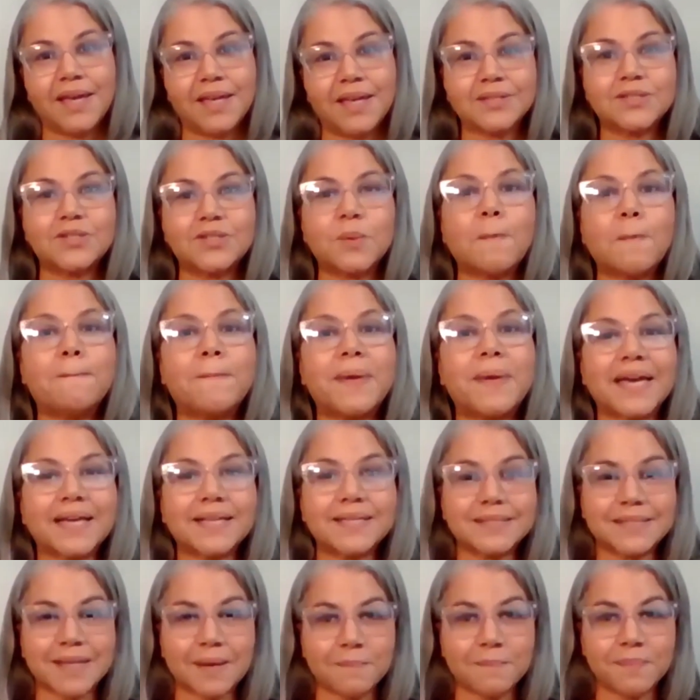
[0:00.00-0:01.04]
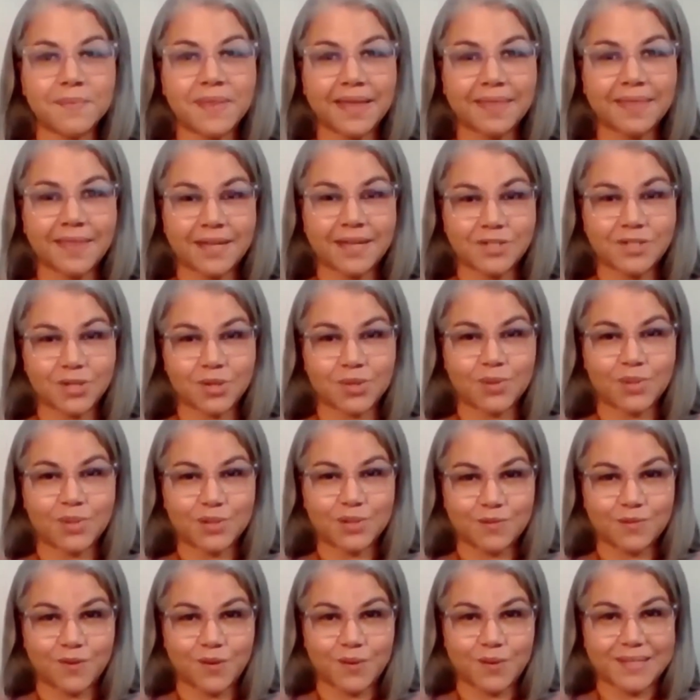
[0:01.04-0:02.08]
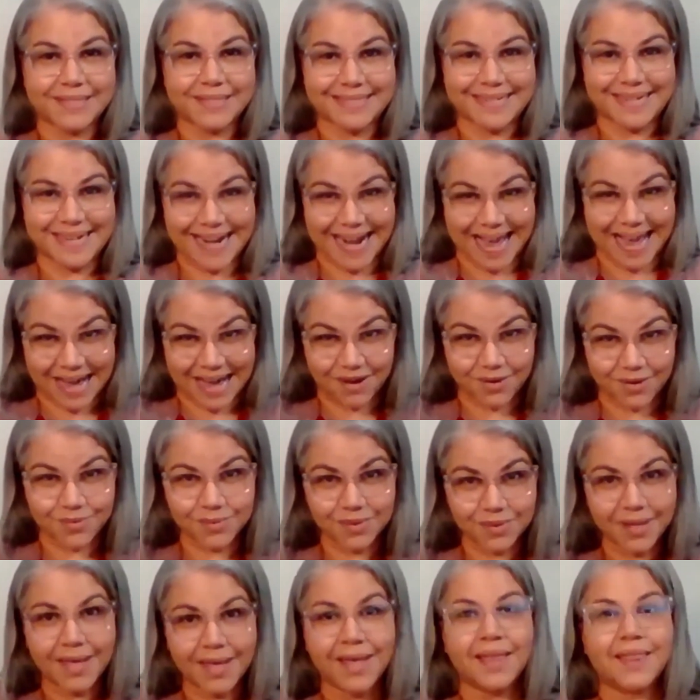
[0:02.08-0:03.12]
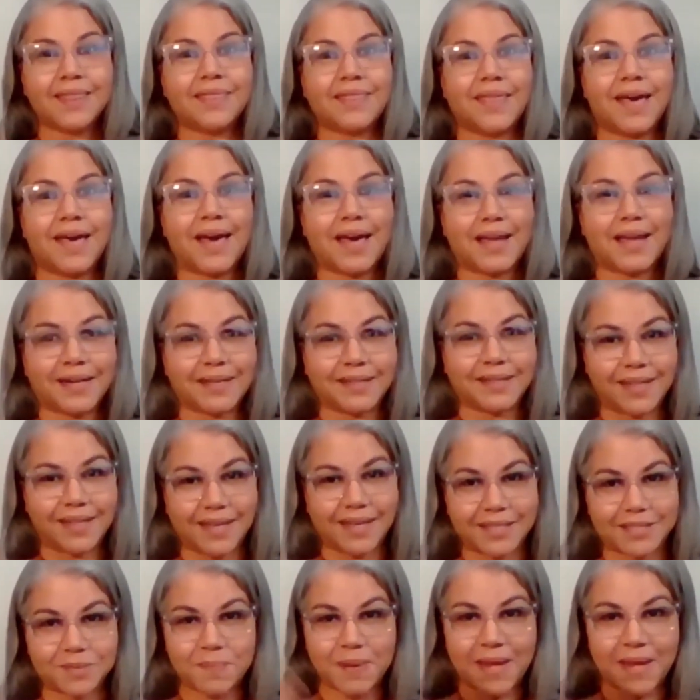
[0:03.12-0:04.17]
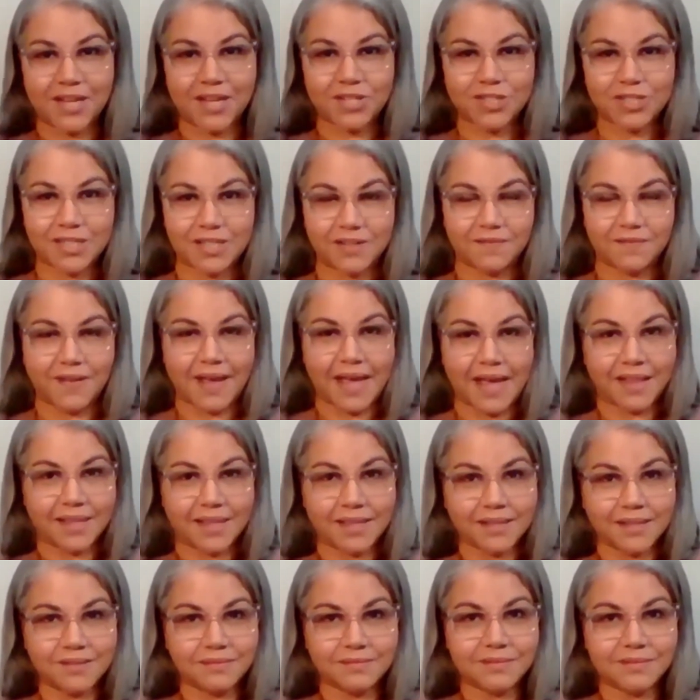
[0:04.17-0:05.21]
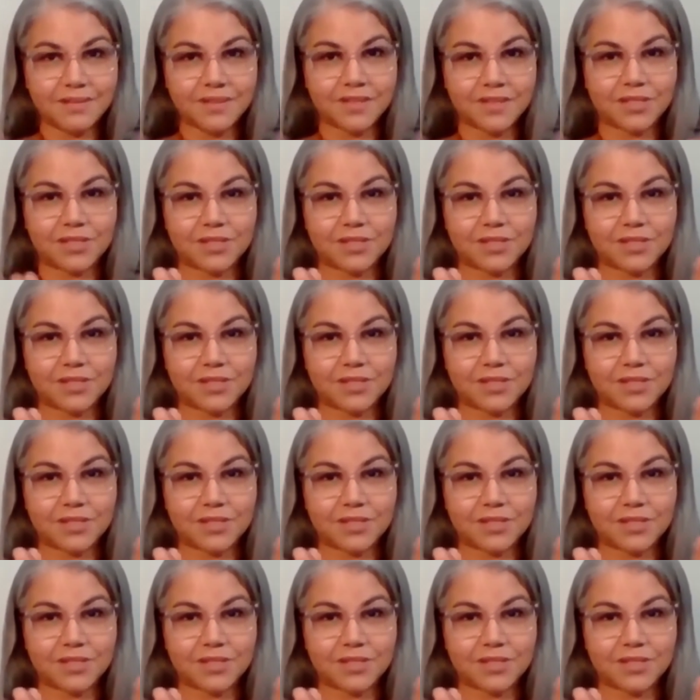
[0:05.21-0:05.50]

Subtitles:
is to pick something that you're going to focus on now that aligns passion and value.